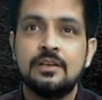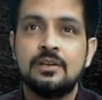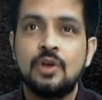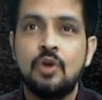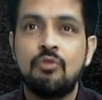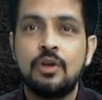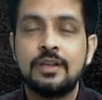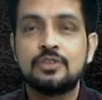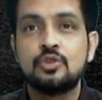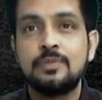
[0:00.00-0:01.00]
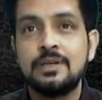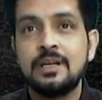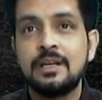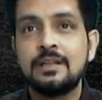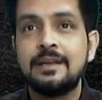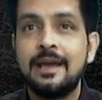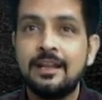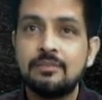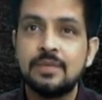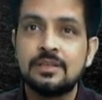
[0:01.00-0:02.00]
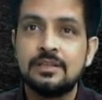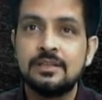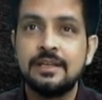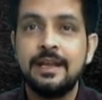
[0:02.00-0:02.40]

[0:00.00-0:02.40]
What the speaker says: Now what is to be done in the direct method?